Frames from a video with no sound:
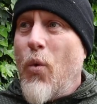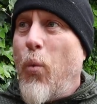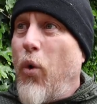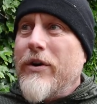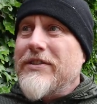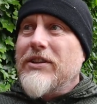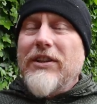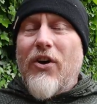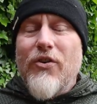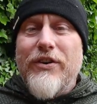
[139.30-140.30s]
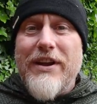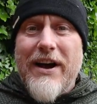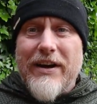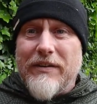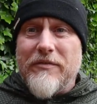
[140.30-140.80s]
What is a long
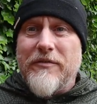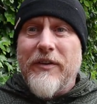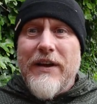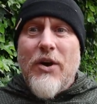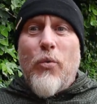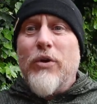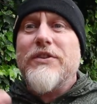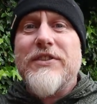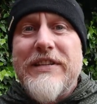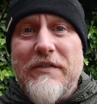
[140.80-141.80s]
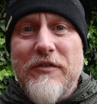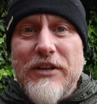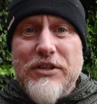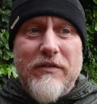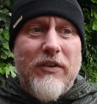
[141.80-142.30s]
knife? What is the
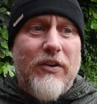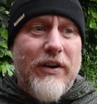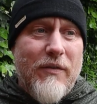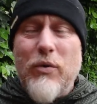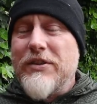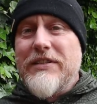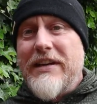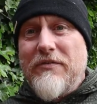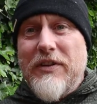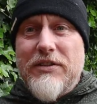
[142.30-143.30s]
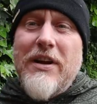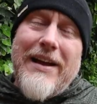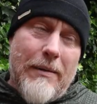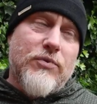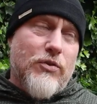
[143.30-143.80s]
definition of a long knife? What is the definition?
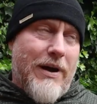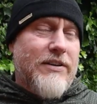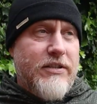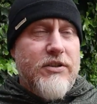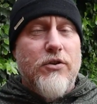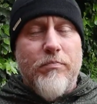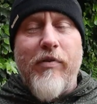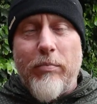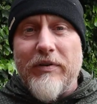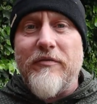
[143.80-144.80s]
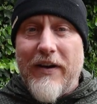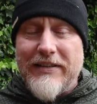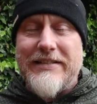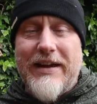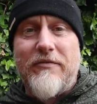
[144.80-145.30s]
I'm sure, actually, you could probably
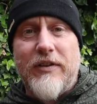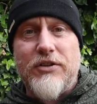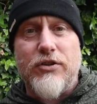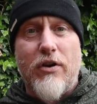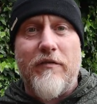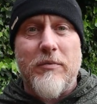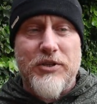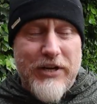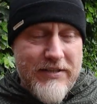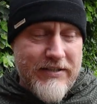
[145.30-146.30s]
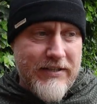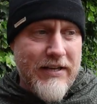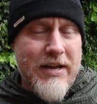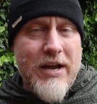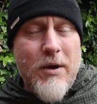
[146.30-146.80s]
find the definition of a machete.
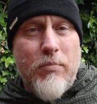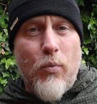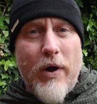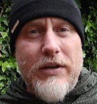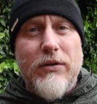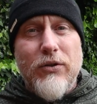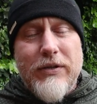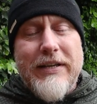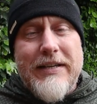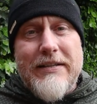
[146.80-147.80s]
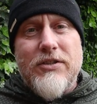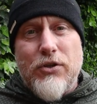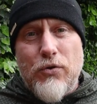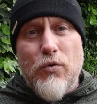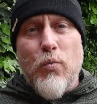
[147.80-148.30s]
But when you look
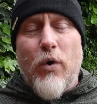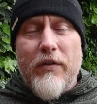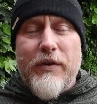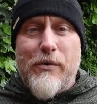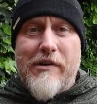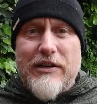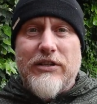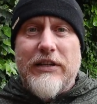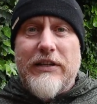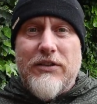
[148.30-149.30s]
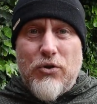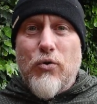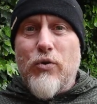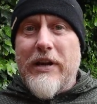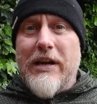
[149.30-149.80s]
into what they were actually
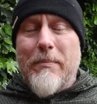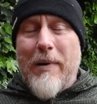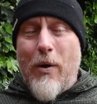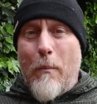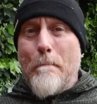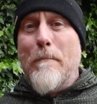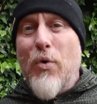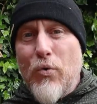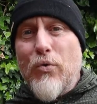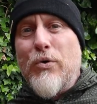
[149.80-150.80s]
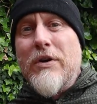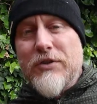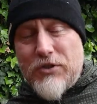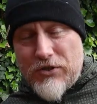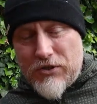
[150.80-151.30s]
talking about more
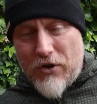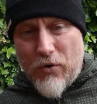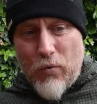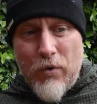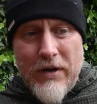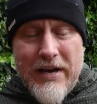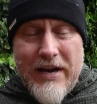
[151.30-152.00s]
so,